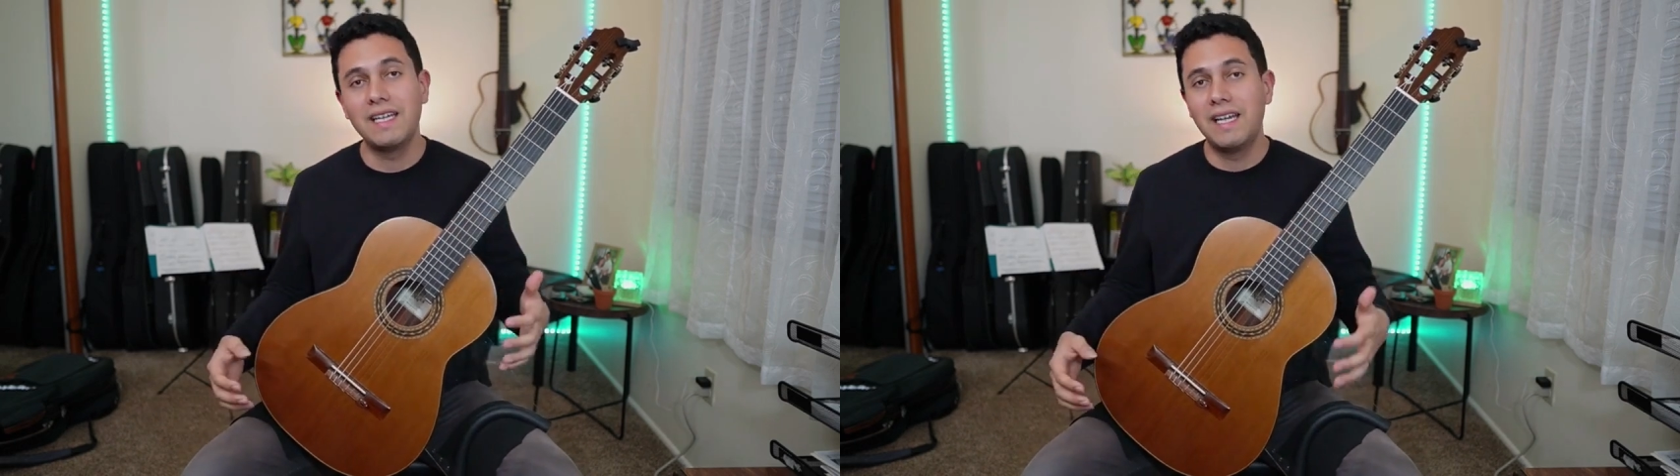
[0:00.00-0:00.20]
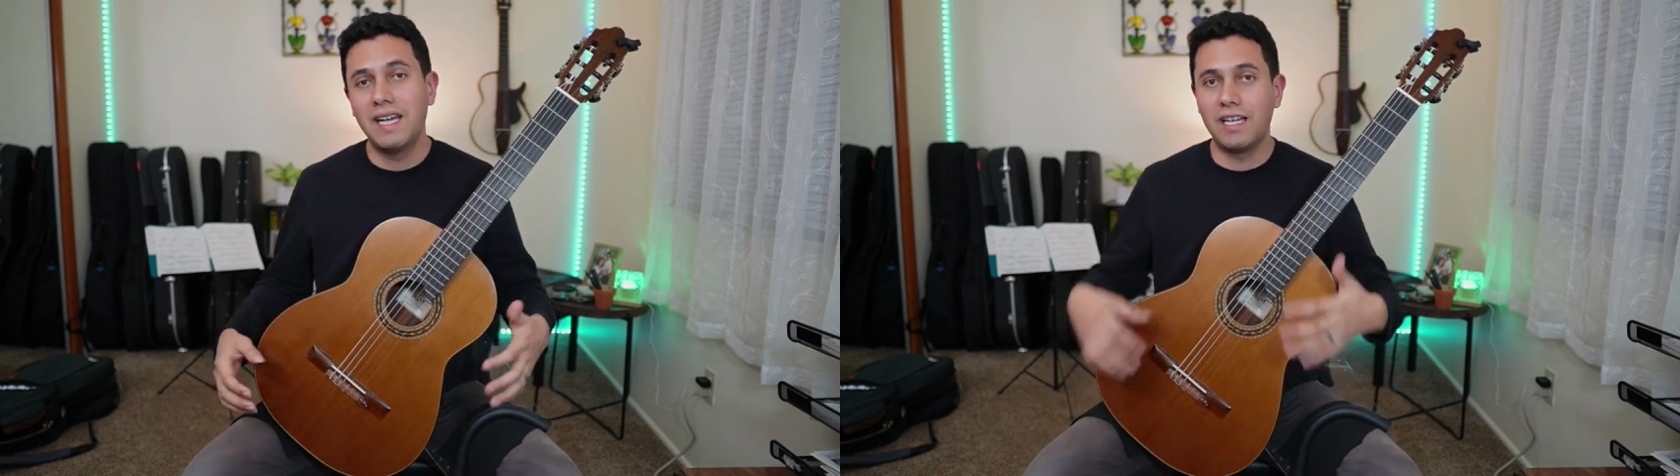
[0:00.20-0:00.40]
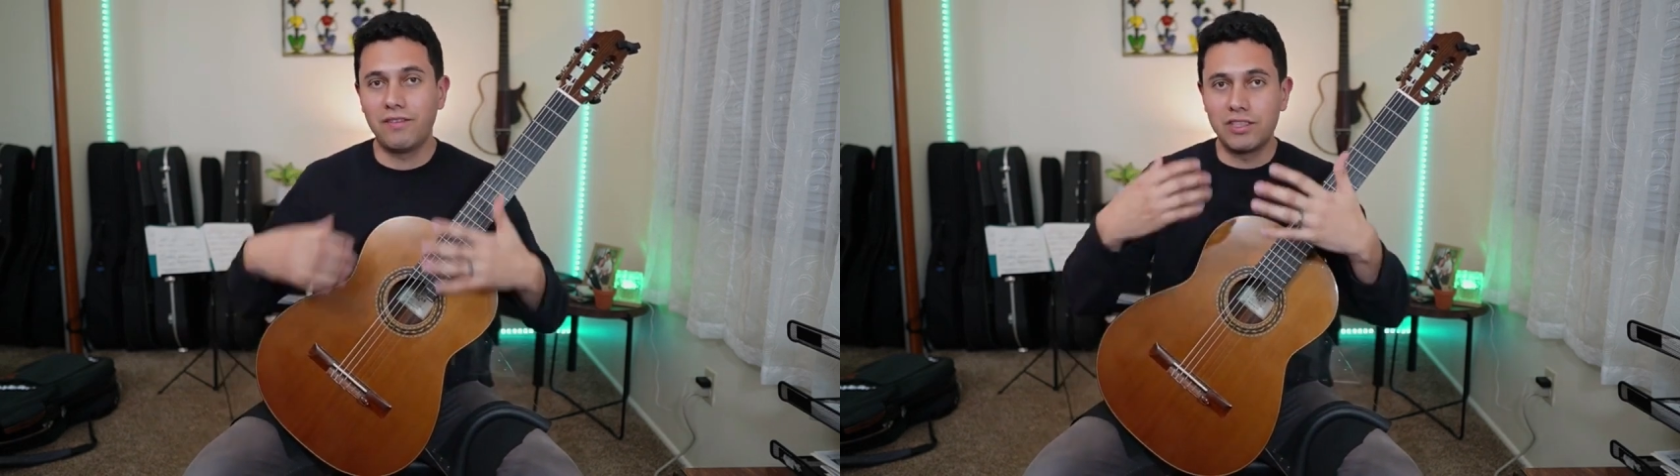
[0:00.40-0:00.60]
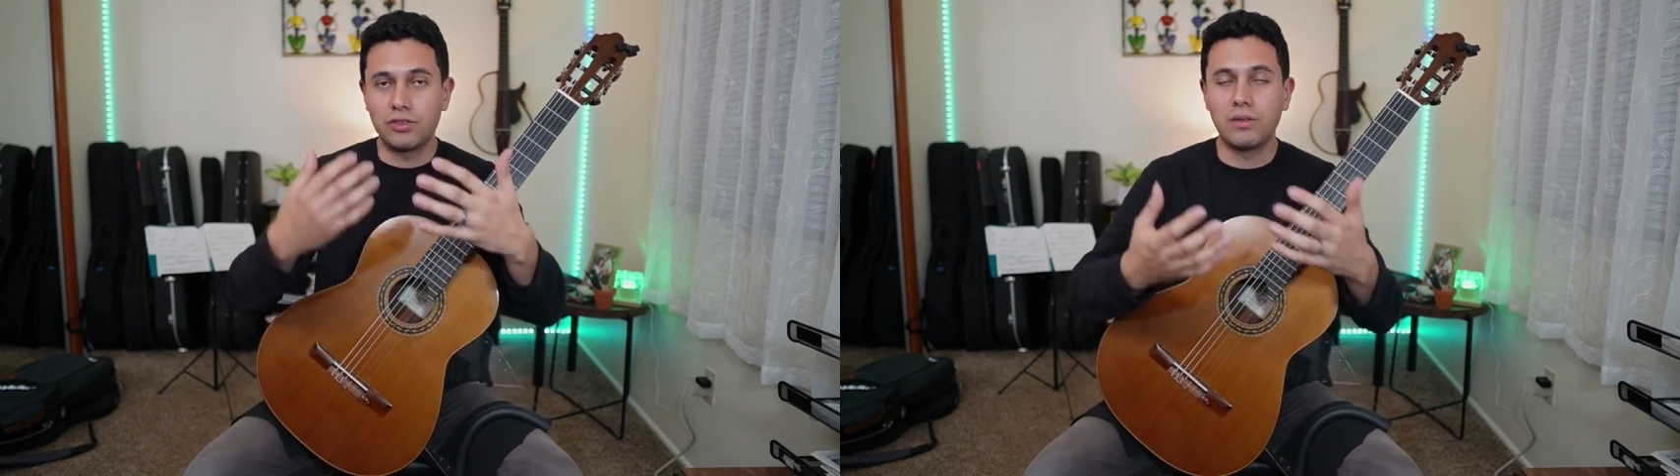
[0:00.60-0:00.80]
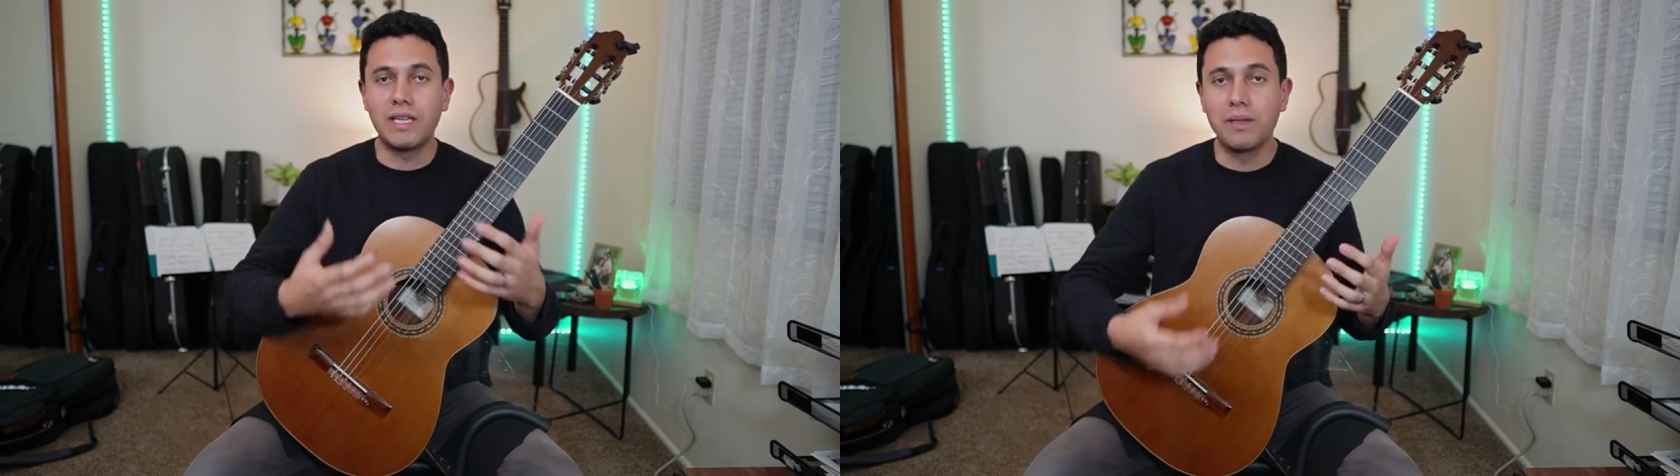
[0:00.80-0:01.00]
and
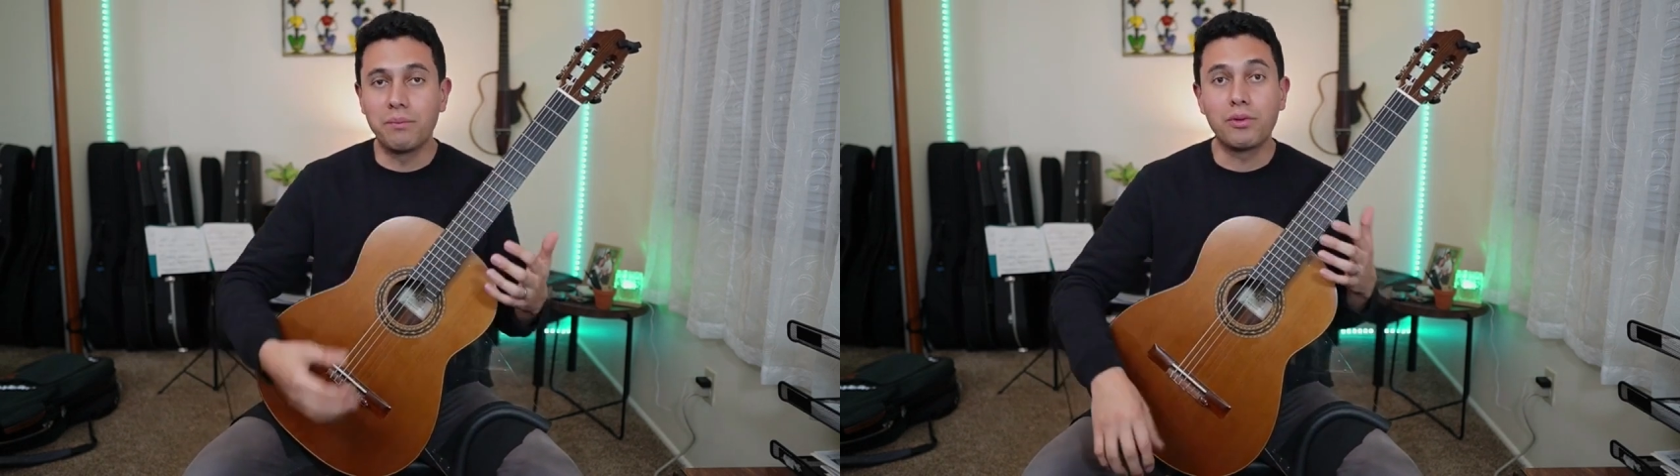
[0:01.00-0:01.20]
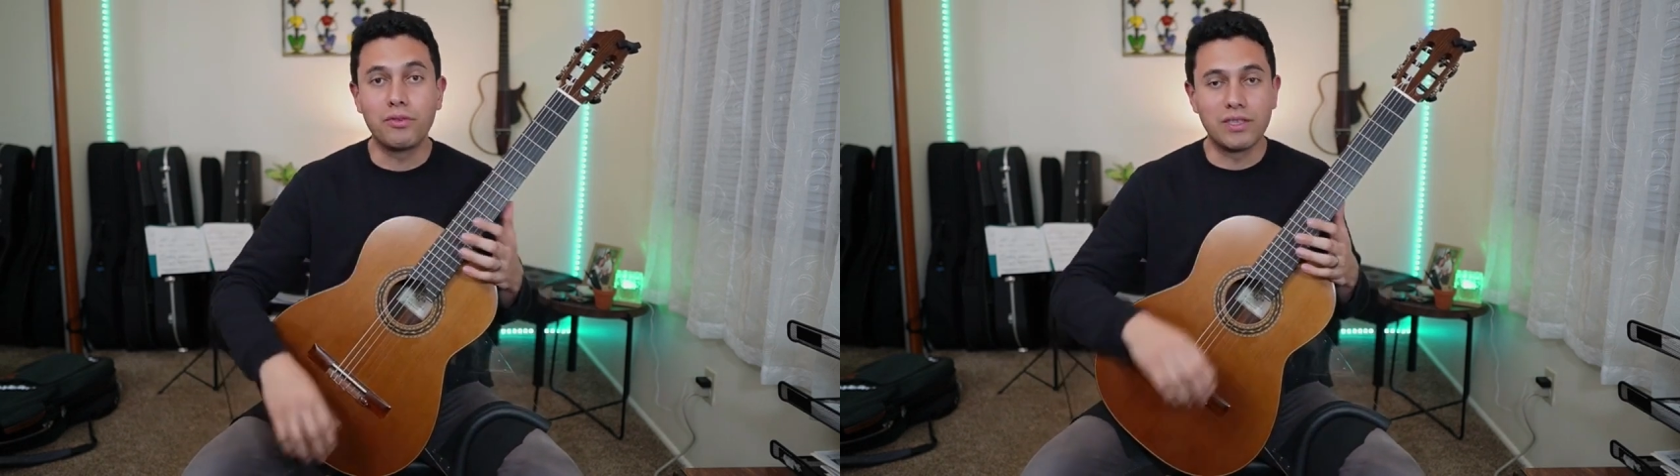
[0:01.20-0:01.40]
eventually improve it,